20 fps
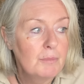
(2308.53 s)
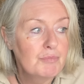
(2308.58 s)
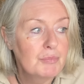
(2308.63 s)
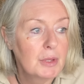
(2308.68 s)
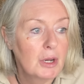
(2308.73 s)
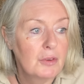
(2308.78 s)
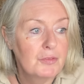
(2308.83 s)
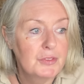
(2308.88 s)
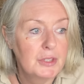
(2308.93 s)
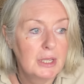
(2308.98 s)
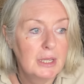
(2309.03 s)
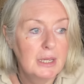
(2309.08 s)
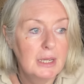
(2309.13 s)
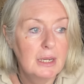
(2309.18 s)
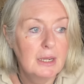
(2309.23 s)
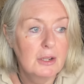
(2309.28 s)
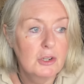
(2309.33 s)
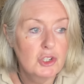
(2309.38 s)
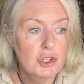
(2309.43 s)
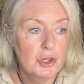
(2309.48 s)
of the
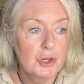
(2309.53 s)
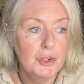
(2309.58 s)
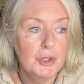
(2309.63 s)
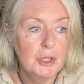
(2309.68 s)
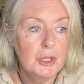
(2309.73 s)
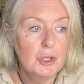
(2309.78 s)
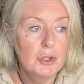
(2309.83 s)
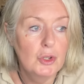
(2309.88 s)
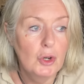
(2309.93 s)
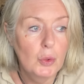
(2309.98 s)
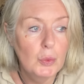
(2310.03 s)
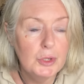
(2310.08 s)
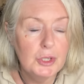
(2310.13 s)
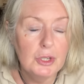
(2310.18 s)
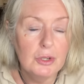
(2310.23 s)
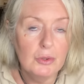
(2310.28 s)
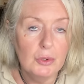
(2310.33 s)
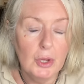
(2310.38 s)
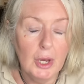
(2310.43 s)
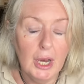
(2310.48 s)
healing journey, you know, when
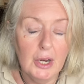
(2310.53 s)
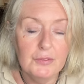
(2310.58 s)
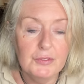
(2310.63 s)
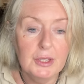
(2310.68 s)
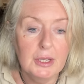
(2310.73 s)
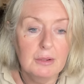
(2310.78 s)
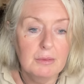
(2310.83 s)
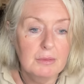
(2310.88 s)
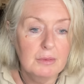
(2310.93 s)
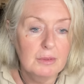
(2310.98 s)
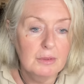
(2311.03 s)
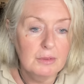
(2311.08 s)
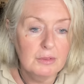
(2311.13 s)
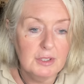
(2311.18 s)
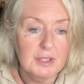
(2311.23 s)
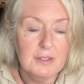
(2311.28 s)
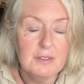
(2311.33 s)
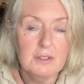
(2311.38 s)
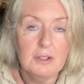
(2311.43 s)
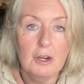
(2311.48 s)
you, you have that
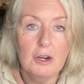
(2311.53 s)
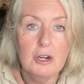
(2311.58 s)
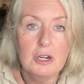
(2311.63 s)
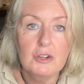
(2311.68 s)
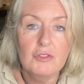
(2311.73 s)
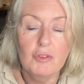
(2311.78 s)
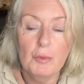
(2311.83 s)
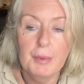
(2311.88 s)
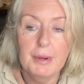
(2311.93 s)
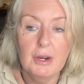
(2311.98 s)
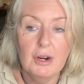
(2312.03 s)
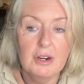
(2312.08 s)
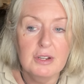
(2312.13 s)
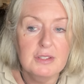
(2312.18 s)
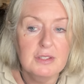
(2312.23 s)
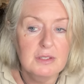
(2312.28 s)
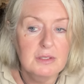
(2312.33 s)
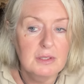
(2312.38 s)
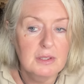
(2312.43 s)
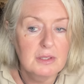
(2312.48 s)
discard from a
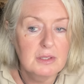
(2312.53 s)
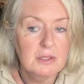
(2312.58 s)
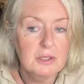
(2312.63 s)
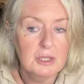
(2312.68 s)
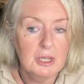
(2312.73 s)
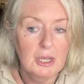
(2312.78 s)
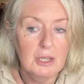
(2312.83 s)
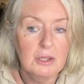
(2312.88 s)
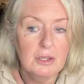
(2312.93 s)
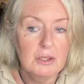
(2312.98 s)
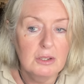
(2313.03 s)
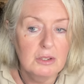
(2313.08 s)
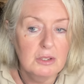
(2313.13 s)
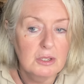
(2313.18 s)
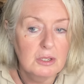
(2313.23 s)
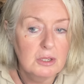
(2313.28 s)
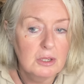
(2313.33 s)
narcissist and